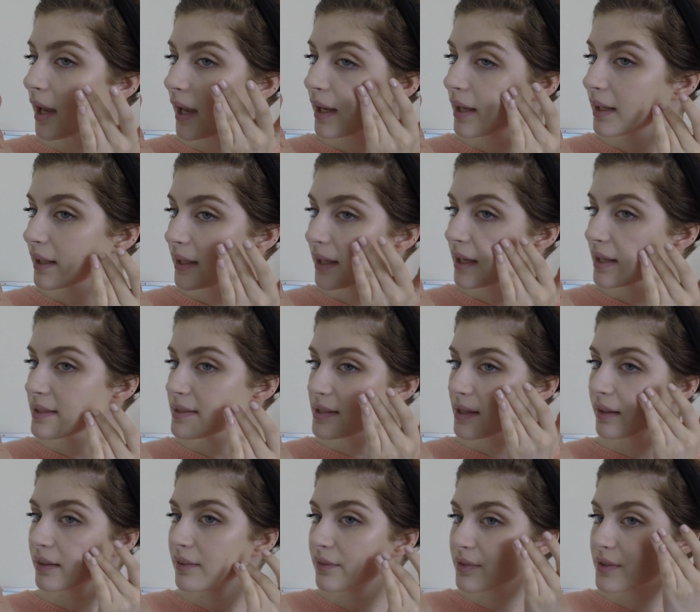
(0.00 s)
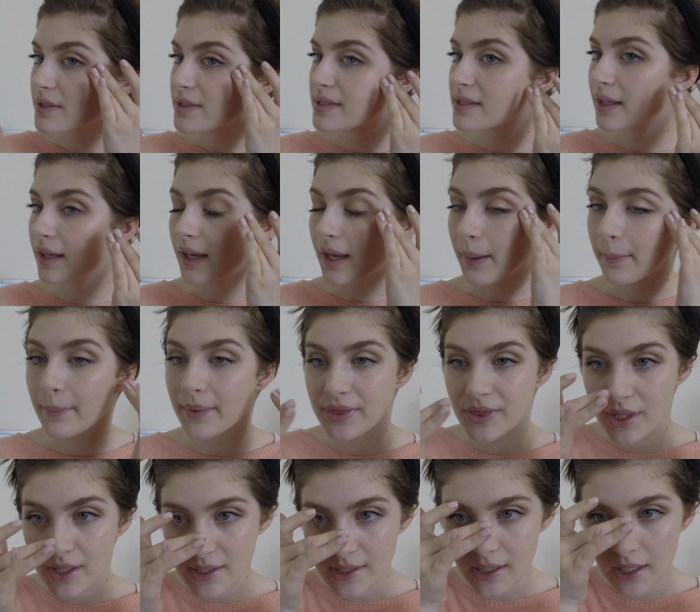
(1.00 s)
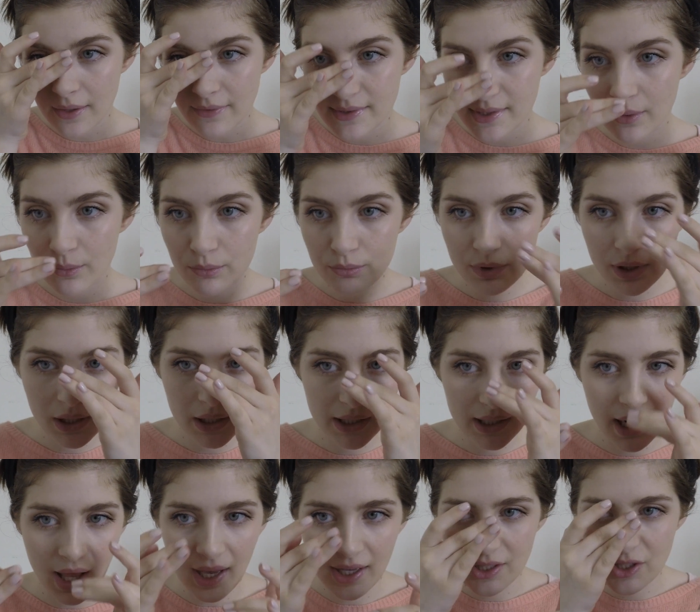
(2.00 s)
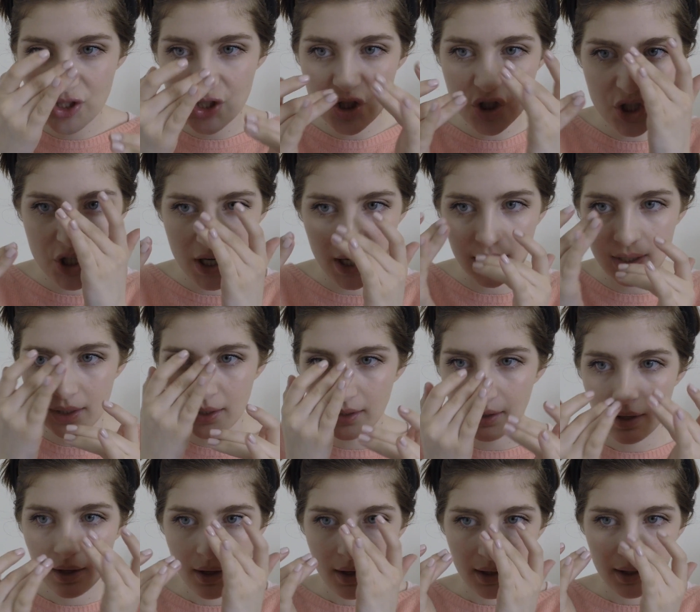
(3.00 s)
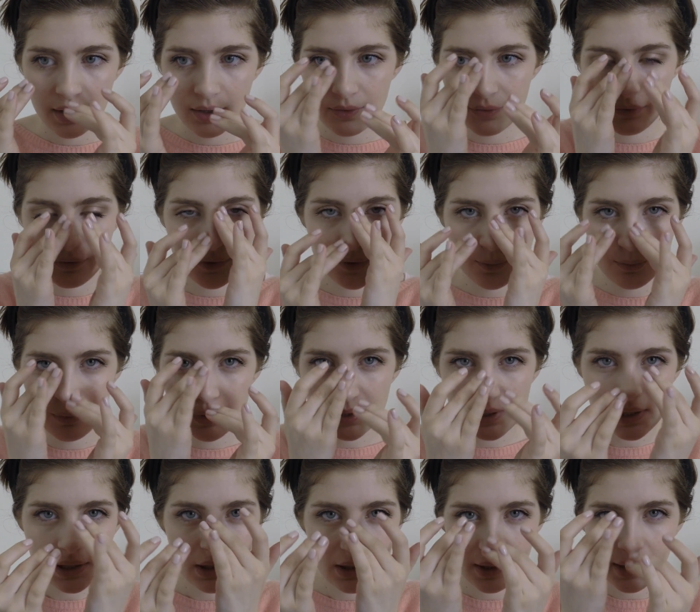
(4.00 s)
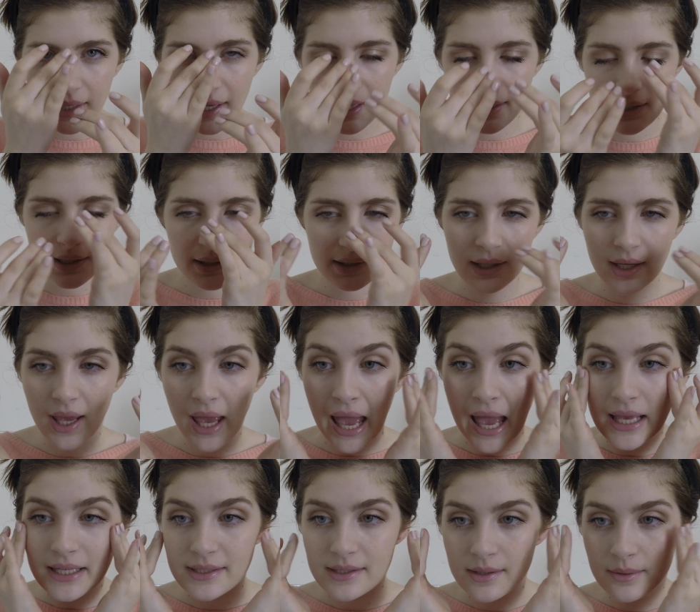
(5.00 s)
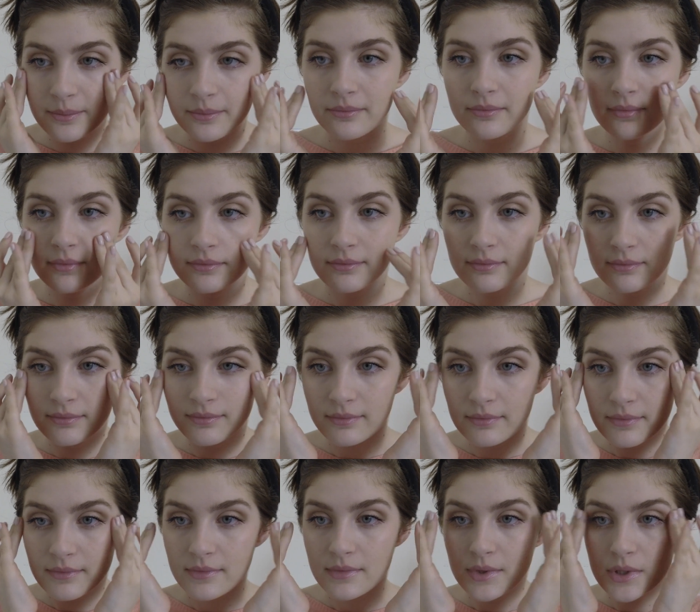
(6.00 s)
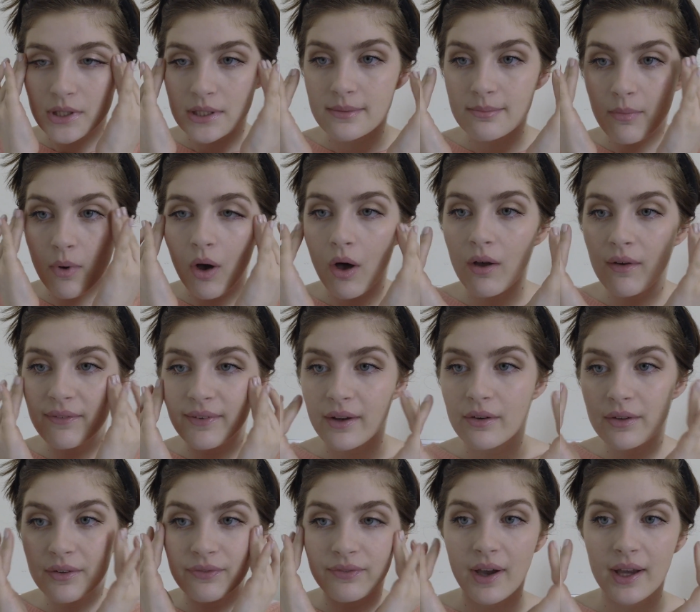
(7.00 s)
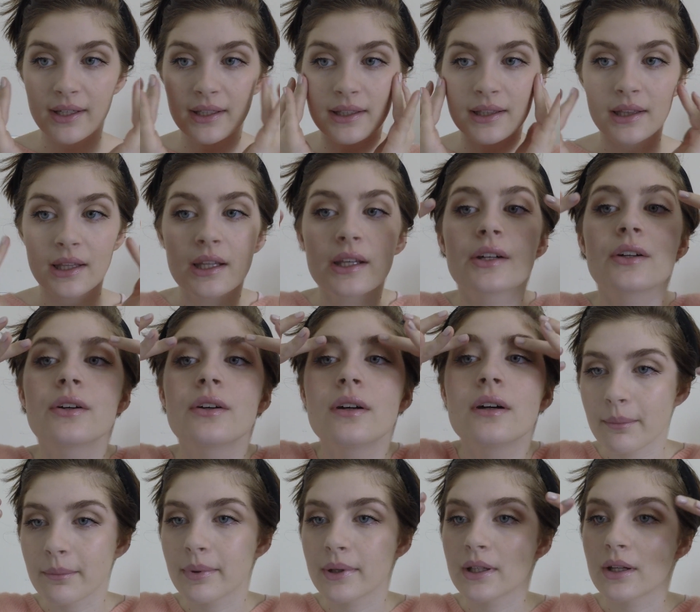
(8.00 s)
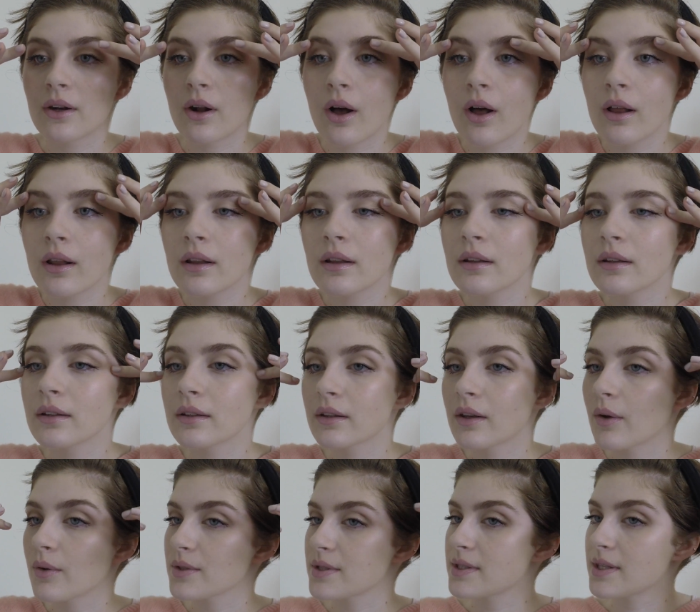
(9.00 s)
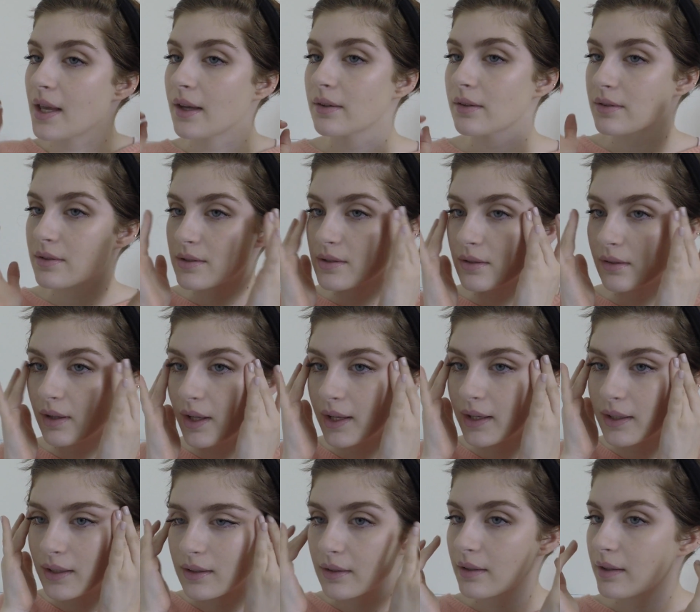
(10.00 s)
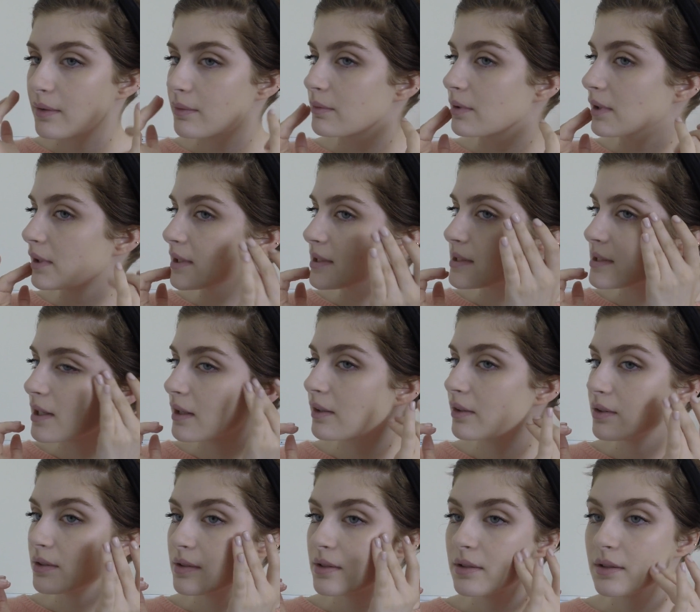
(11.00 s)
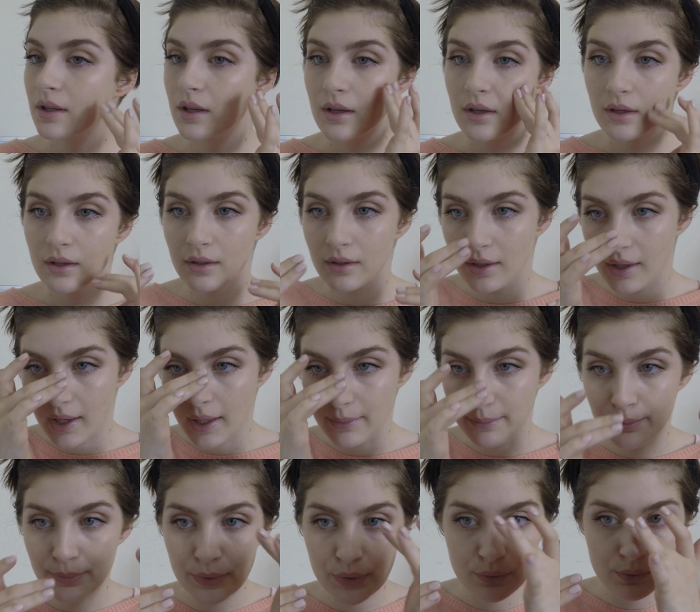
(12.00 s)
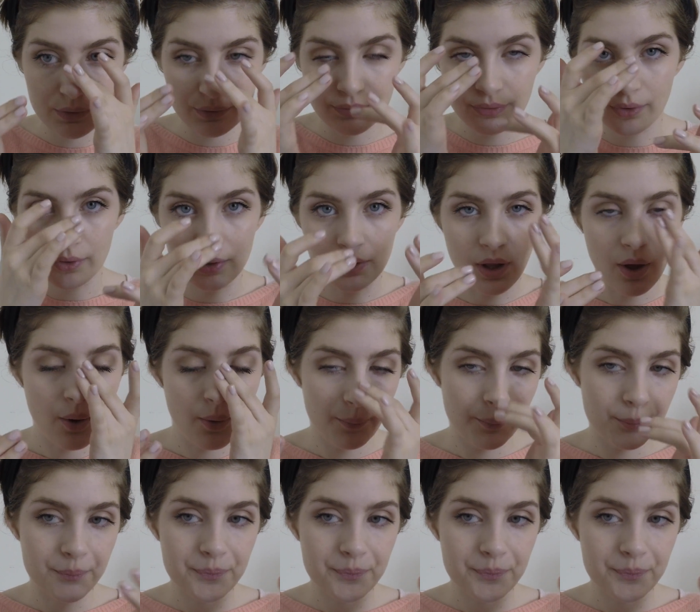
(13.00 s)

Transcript: I can't tell if you're seeing, but this gives a really nice sheen. If you really look at it, it has some small, very fine glitter, but it all goes down to like a really subtle and beautiful glow.